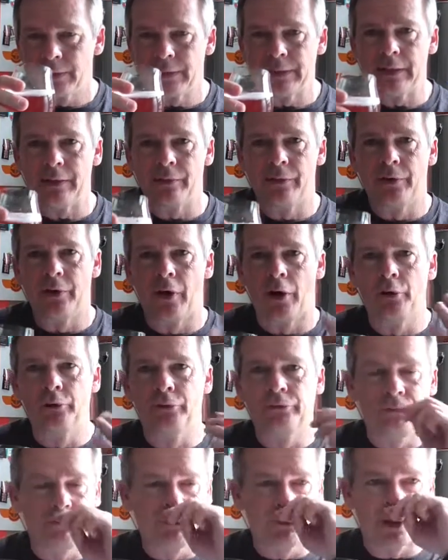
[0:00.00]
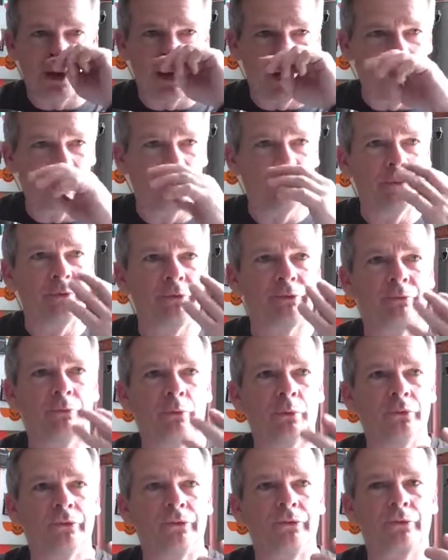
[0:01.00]
Yeah, the nose
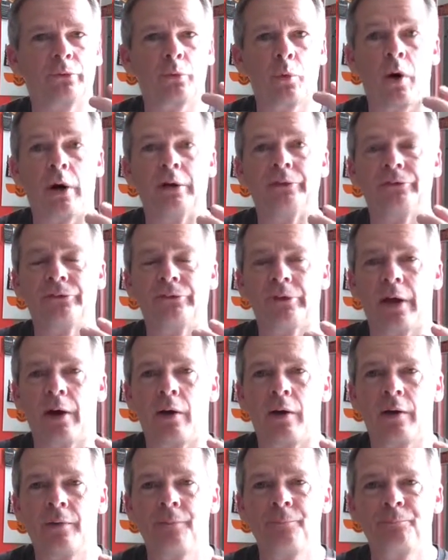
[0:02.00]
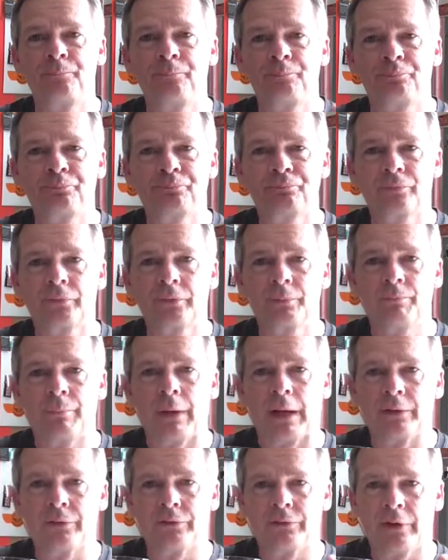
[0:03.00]
was quite sour,
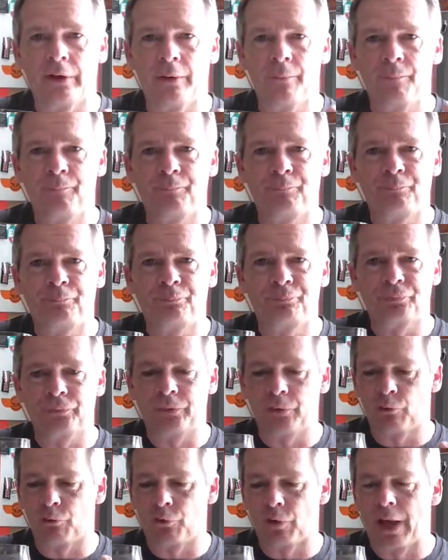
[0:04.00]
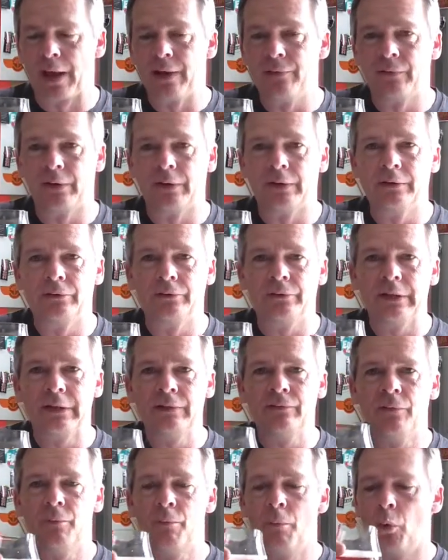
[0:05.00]
but the flavour is
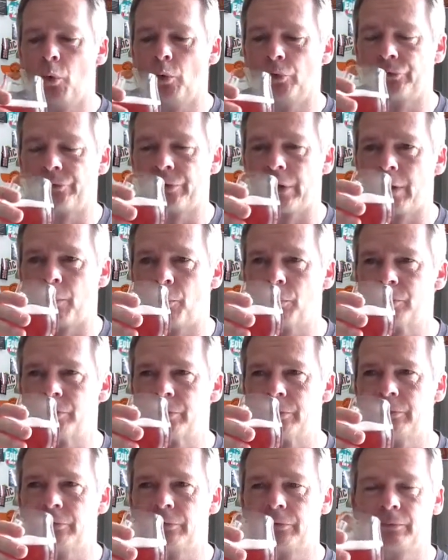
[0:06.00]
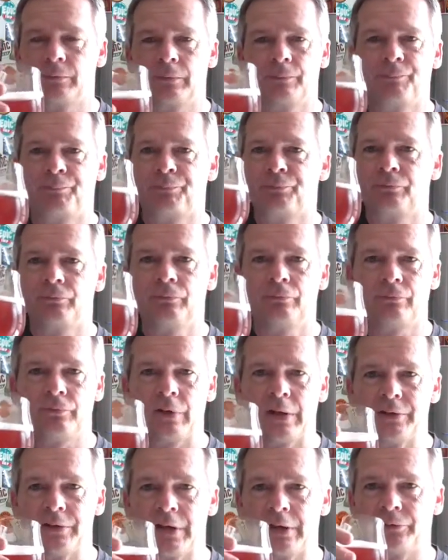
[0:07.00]
even more sour, which is
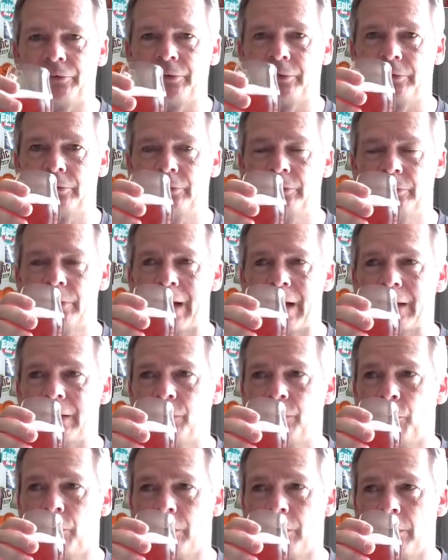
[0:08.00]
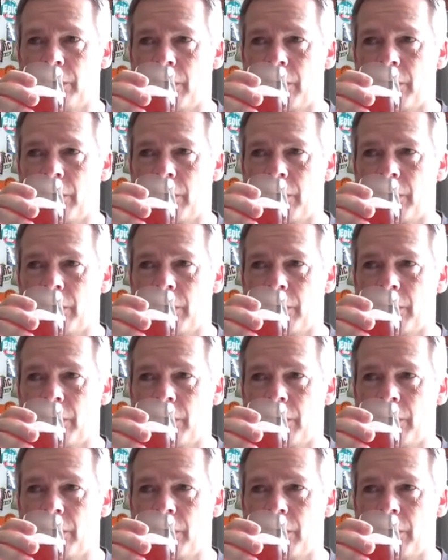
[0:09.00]
fantastic. It's exactly what I